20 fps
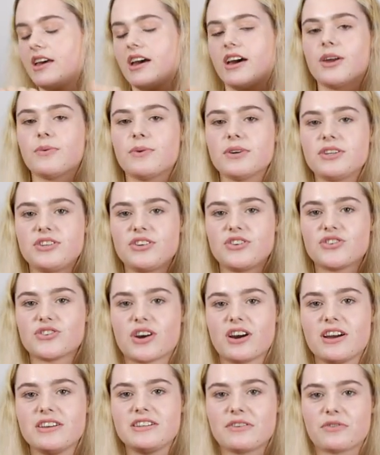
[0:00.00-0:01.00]
And I wanted to
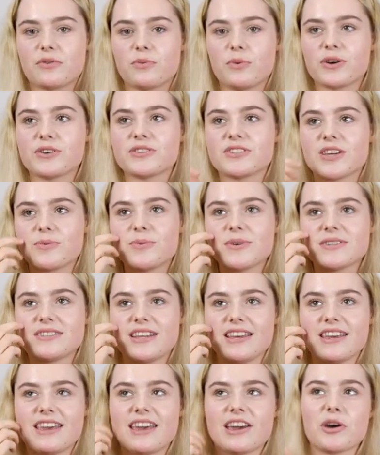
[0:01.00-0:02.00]
try a different one because I was
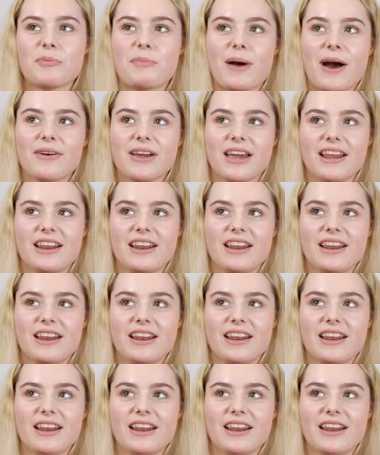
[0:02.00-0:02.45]
thinking about